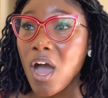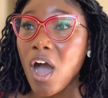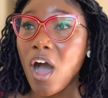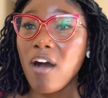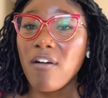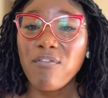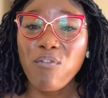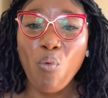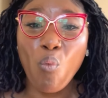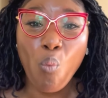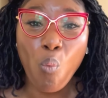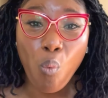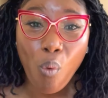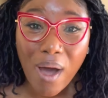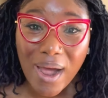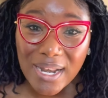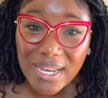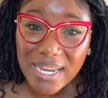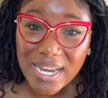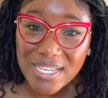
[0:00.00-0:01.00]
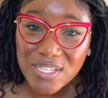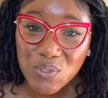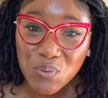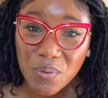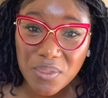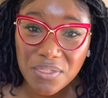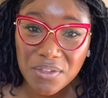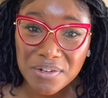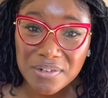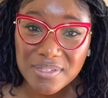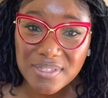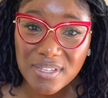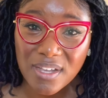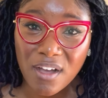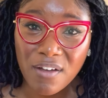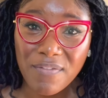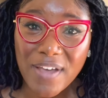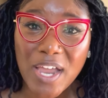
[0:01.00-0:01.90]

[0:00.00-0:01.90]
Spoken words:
of oneness with ourselves,